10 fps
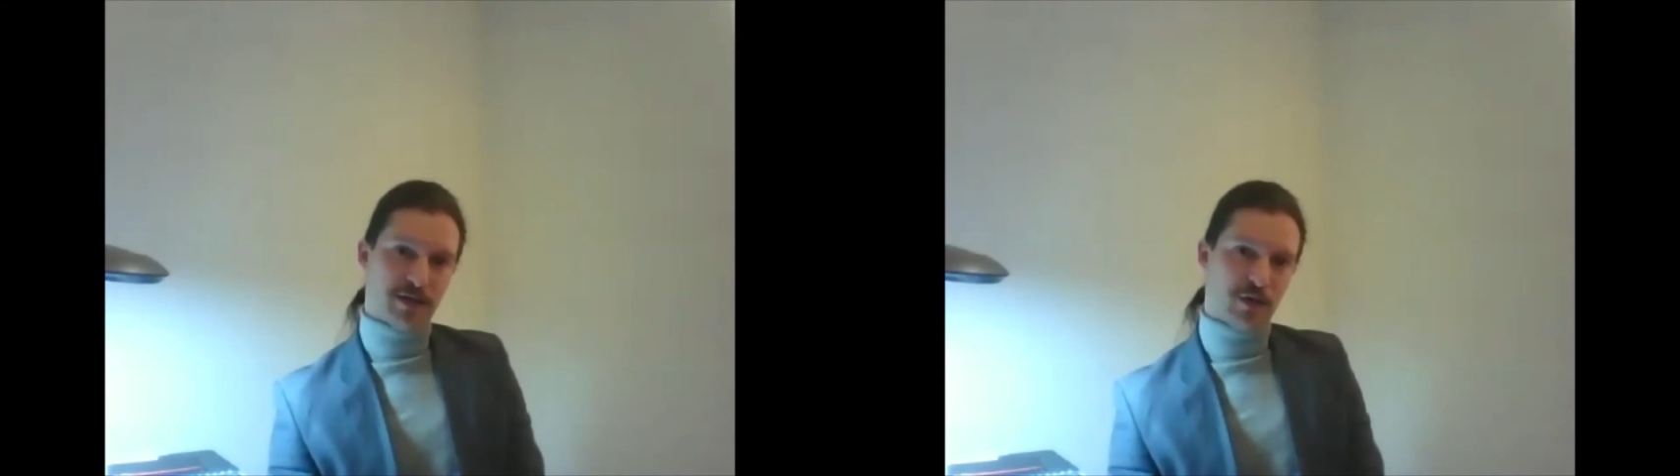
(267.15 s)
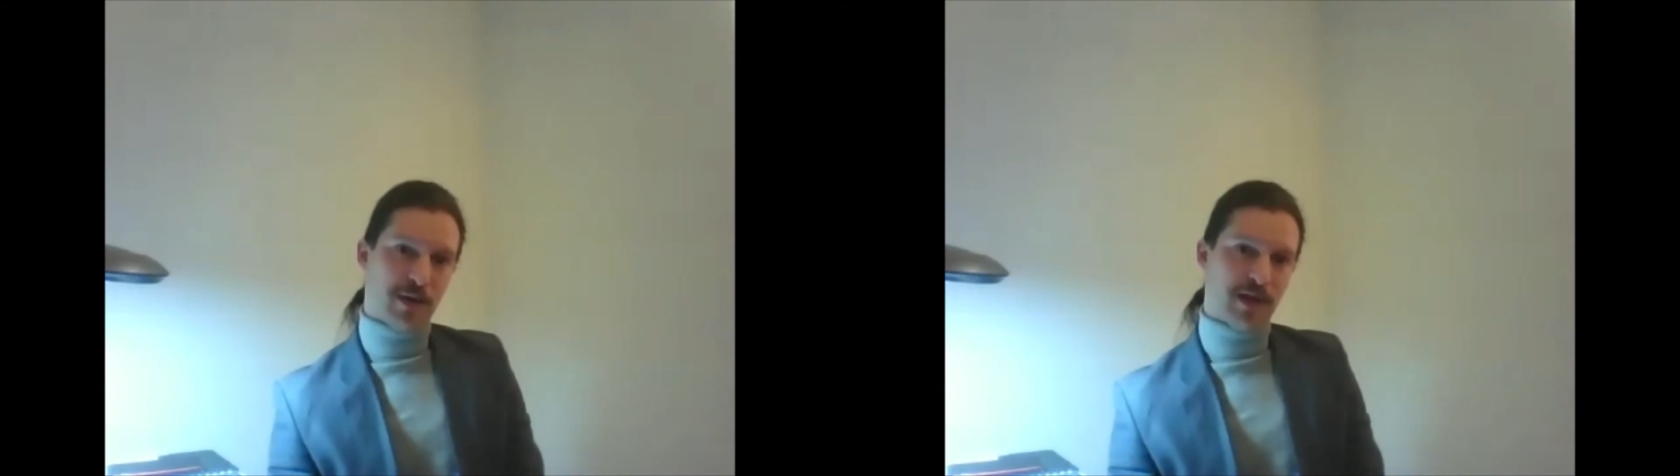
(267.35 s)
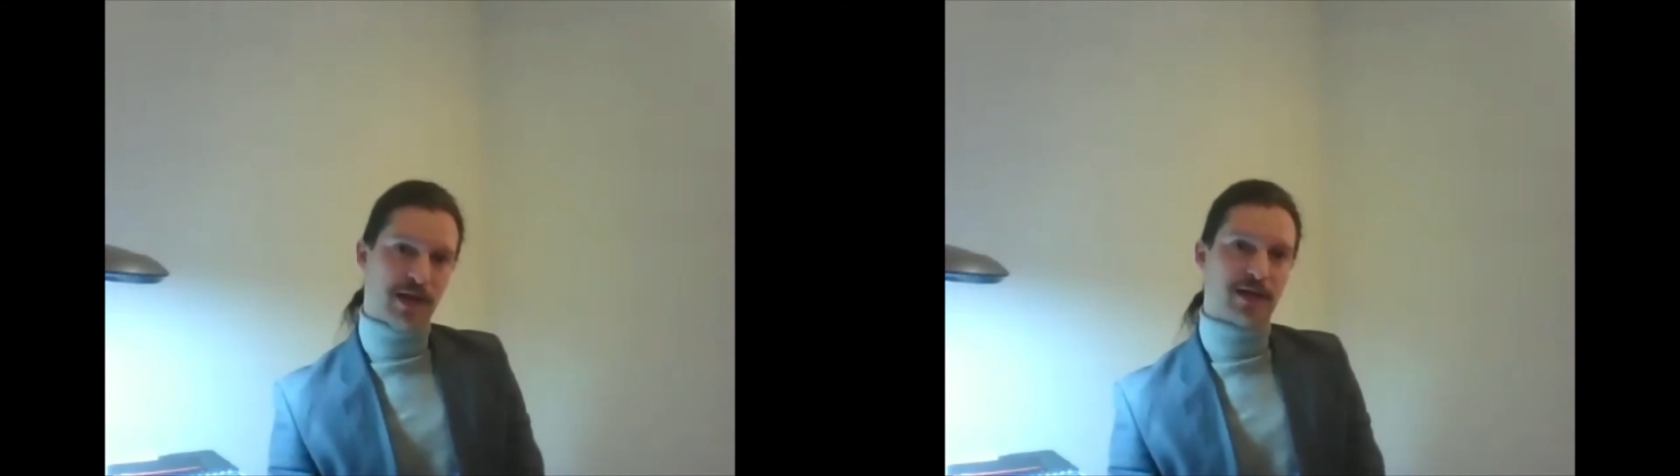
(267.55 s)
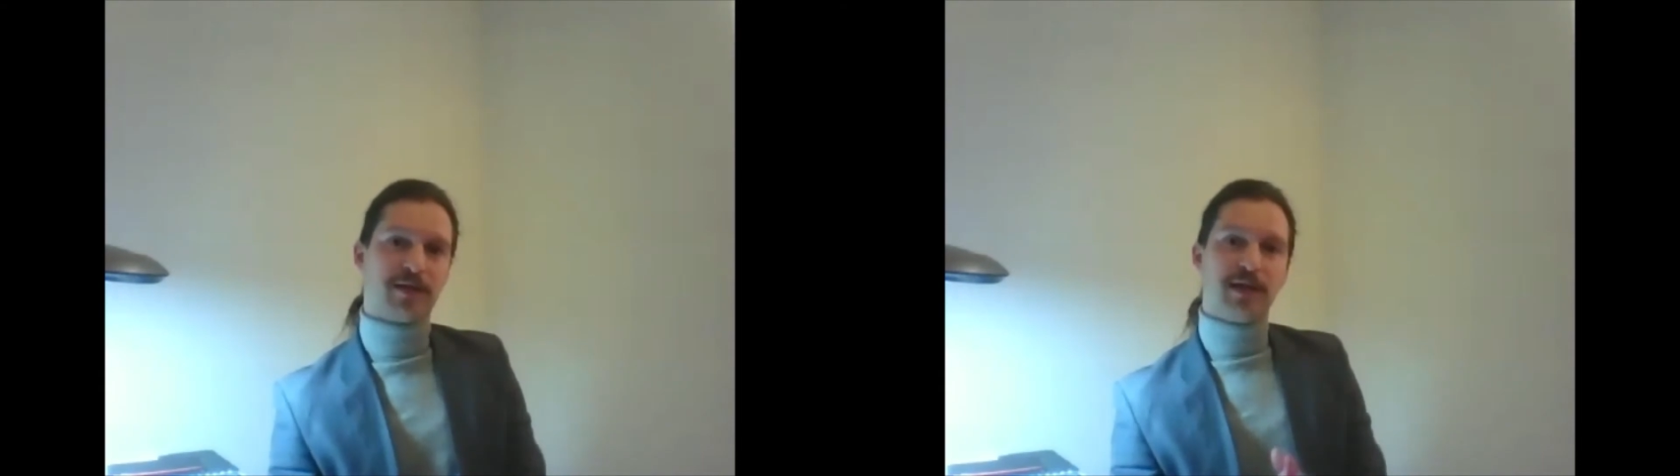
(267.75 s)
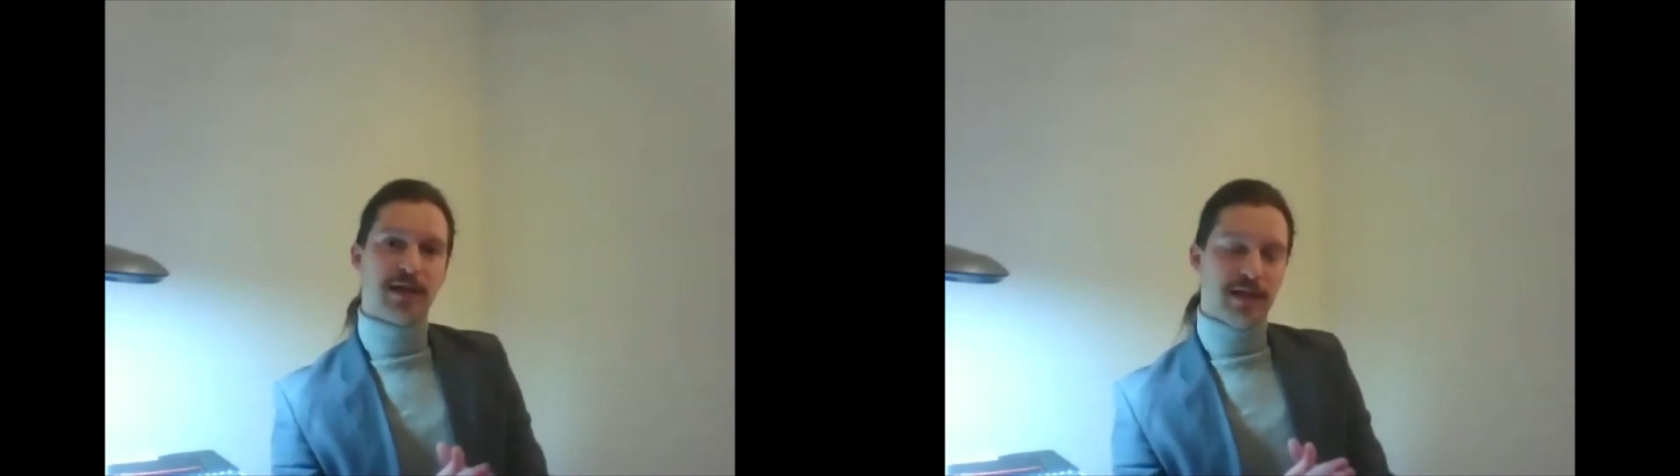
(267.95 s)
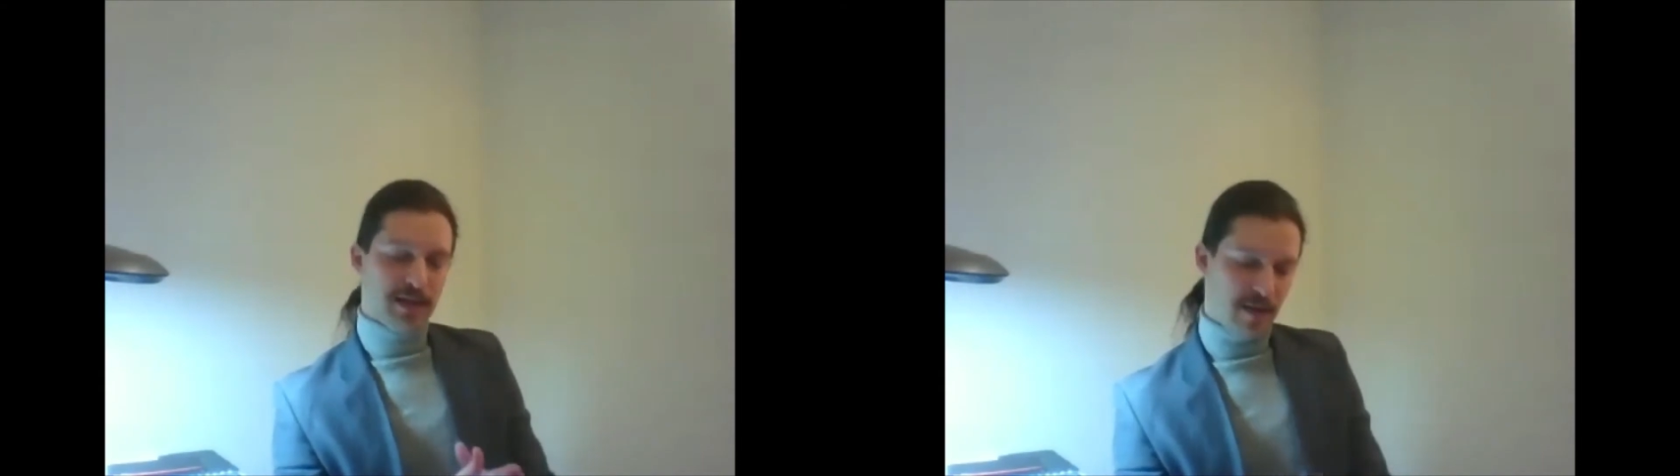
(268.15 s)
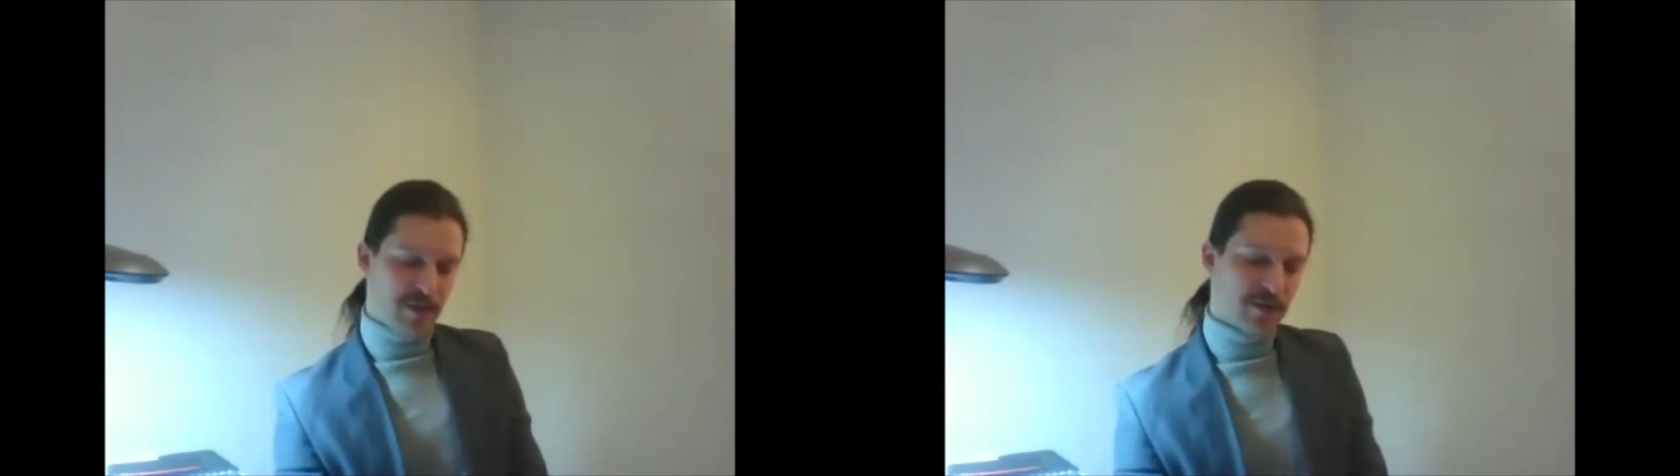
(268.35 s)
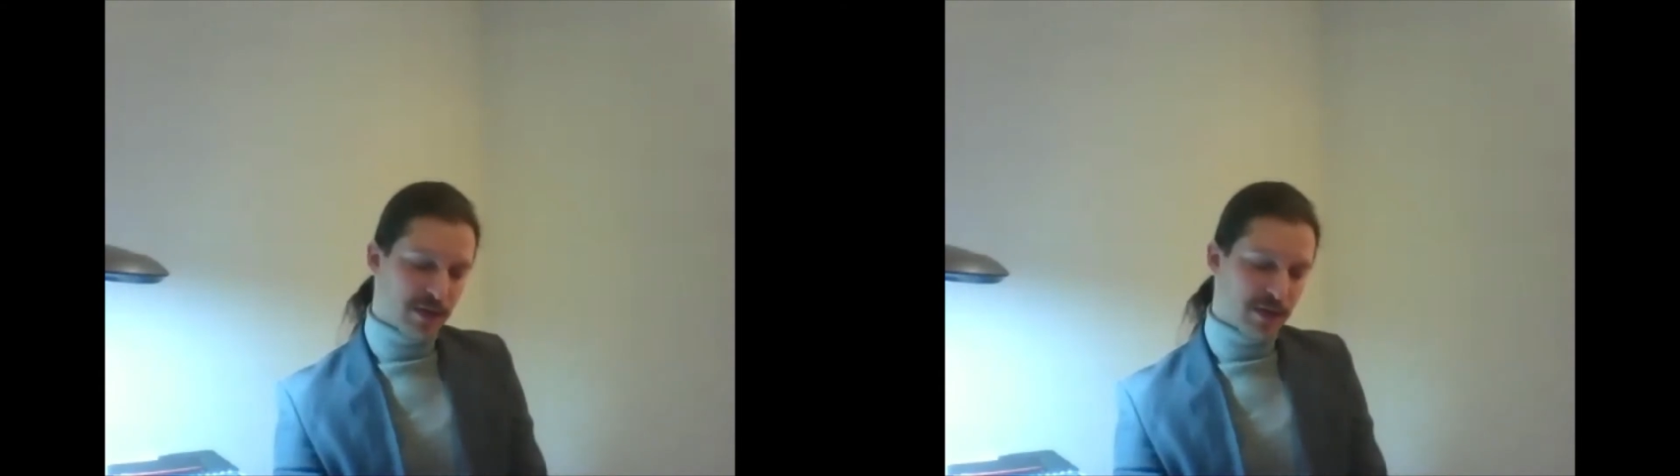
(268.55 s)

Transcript: So I'm like, let me